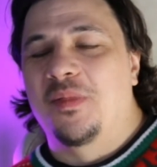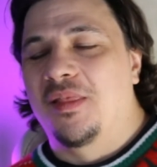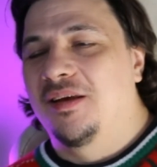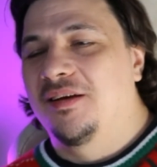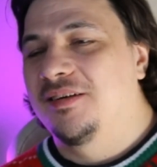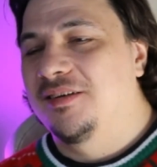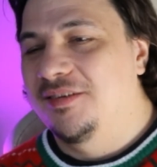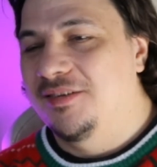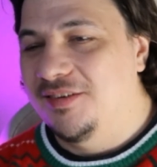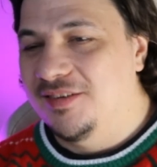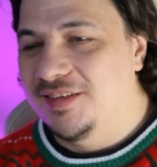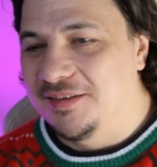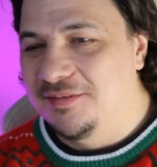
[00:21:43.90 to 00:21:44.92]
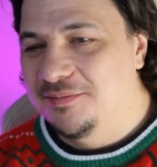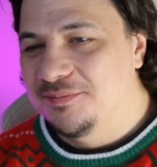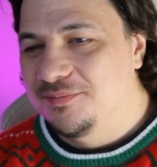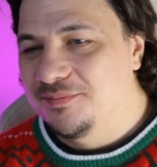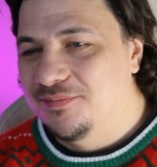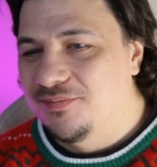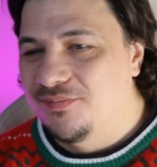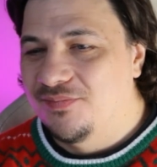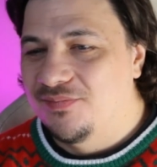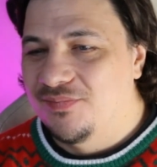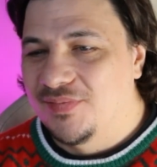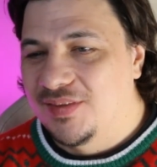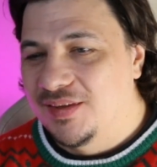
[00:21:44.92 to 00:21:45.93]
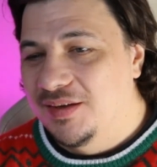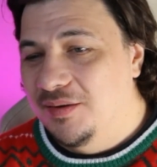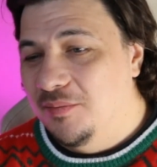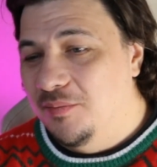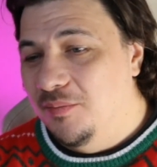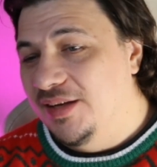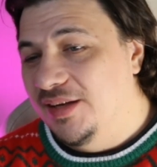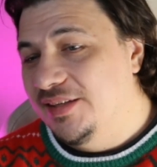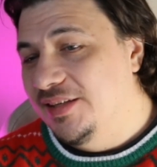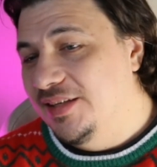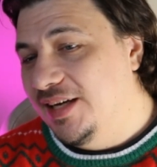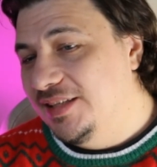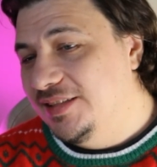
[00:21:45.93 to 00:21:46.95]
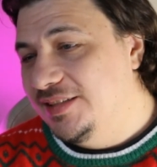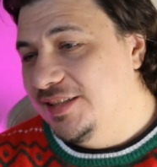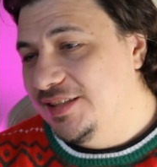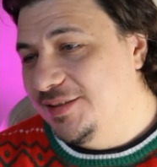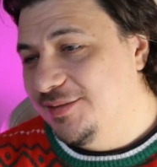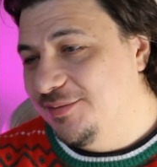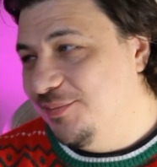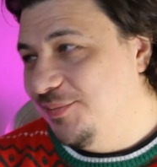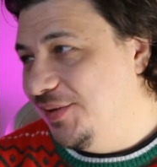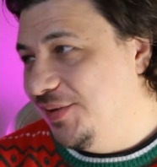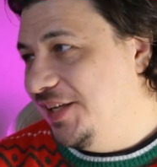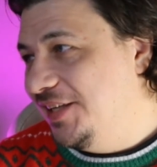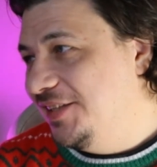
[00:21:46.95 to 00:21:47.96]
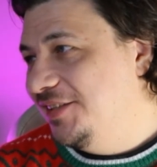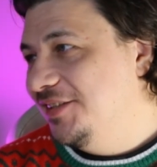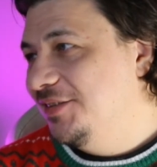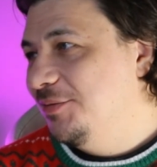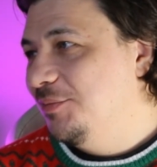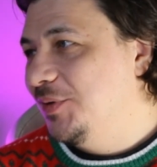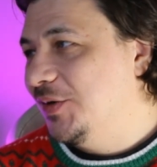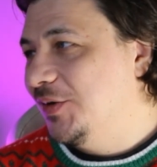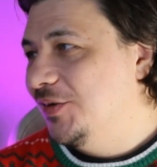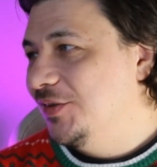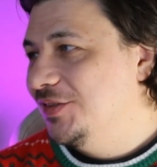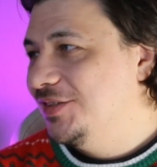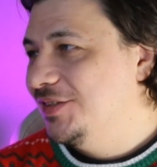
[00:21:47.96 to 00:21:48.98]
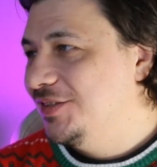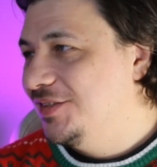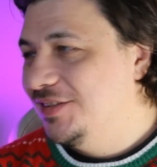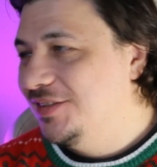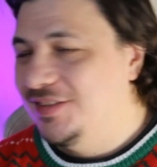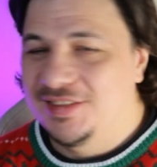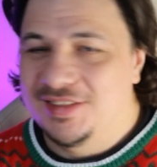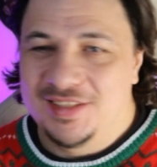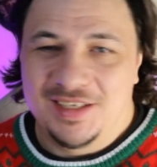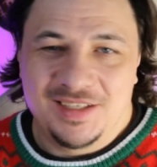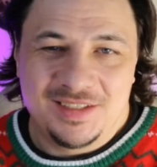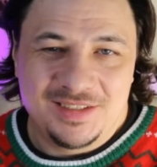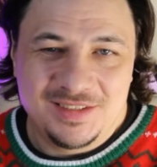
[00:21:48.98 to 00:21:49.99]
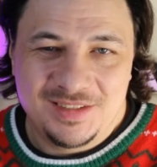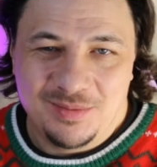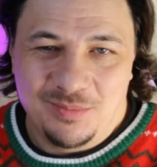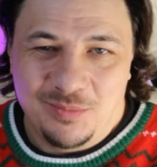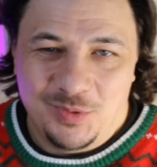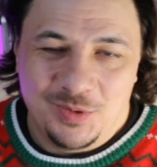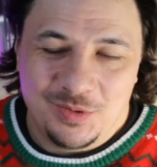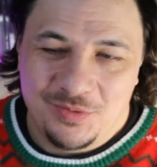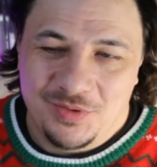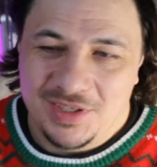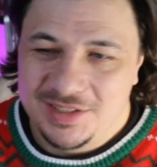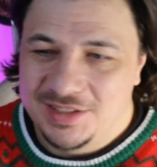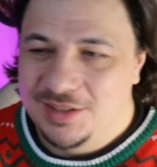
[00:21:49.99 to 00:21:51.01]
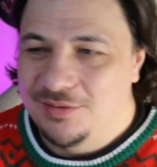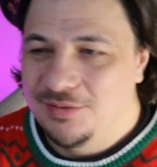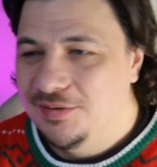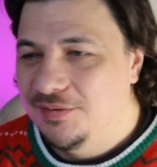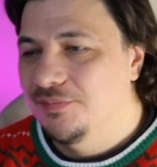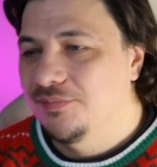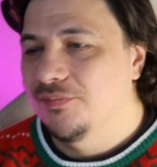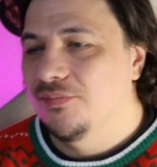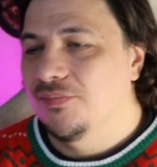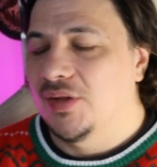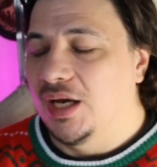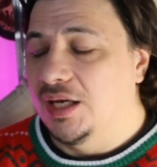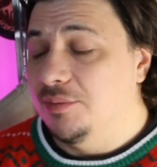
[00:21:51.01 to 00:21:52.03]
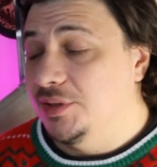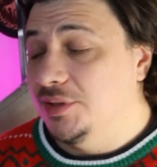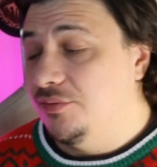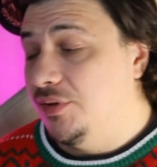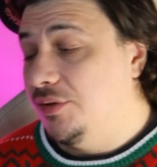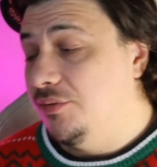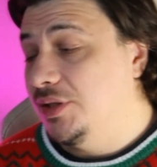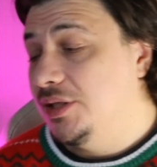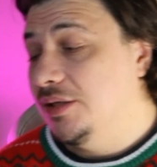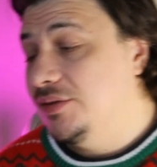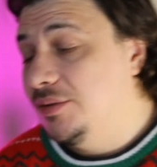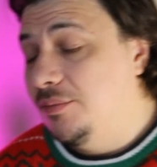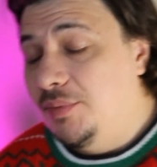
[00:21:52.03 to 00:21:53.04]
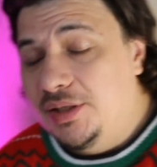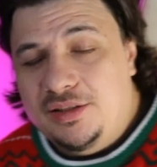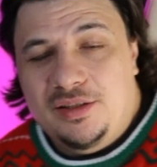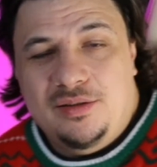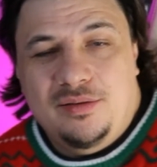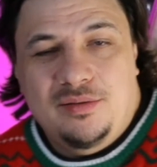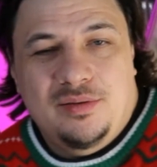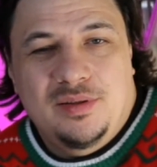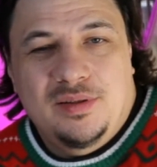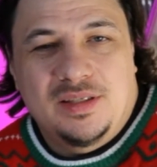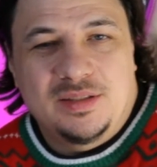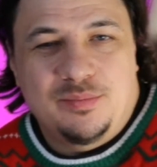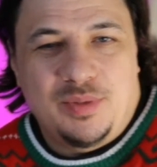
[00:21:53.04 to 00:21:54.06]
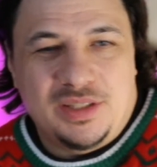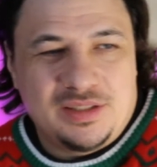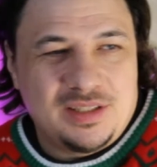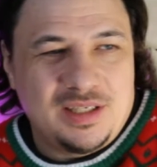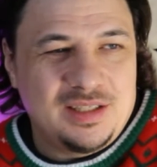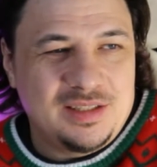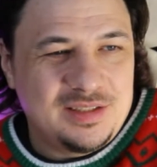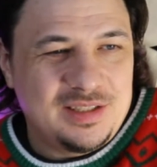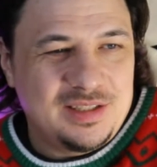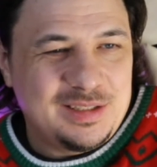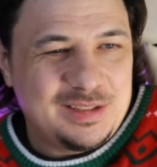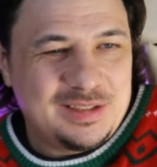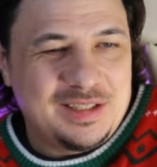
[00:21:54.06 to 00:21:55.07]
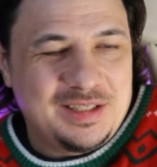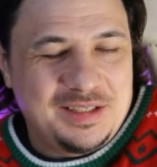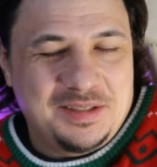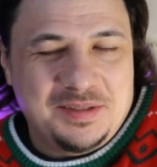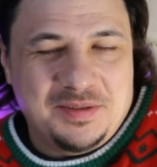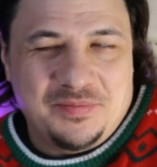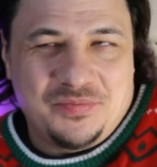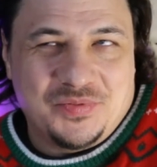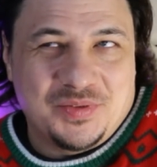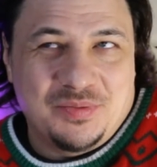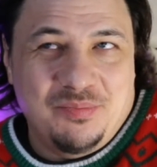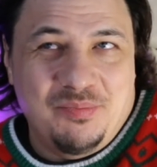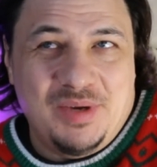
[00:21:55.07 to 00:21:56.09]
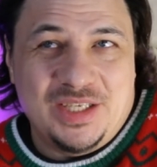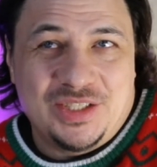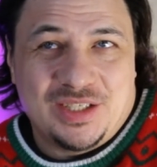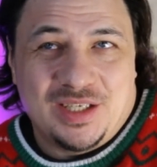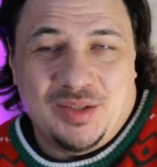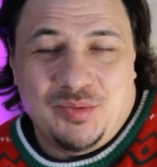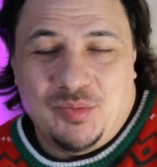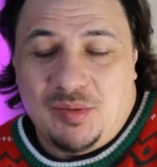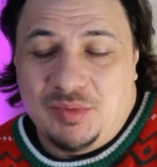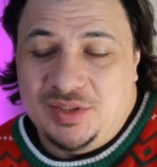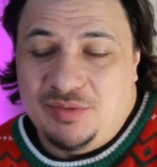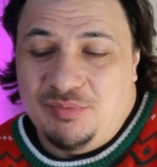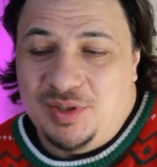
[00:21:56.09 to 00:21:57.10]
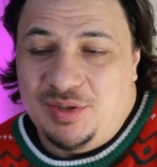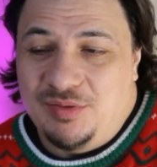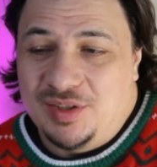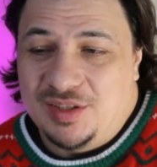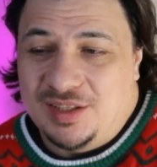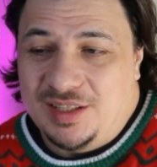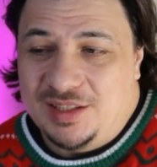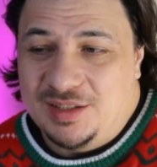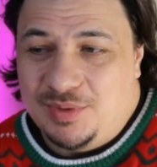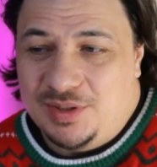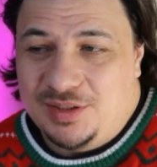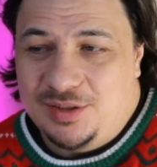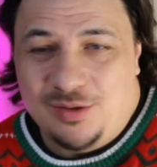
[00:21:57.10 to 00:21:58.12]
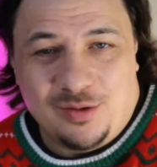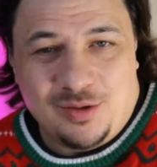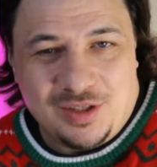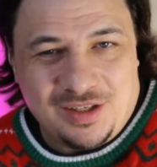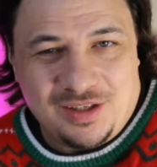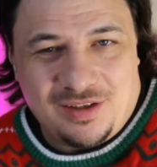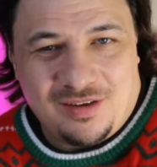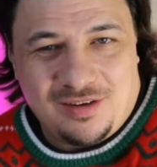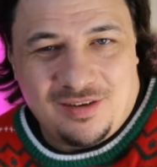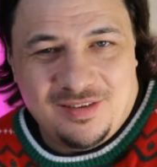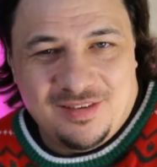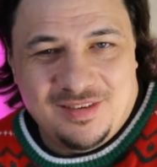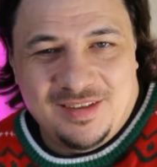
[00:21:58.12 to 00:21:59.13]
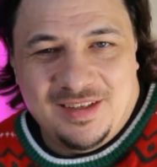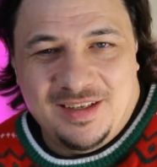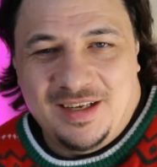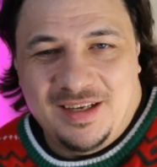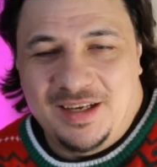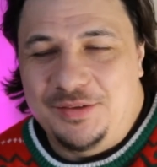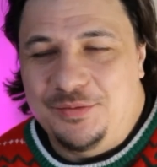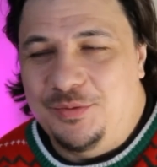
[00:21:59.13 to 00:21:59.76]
Okay, but nice it's played, because yeah, the more festive atmosphere we have, the better, especially in these magical moments between Christmas, New Year, and for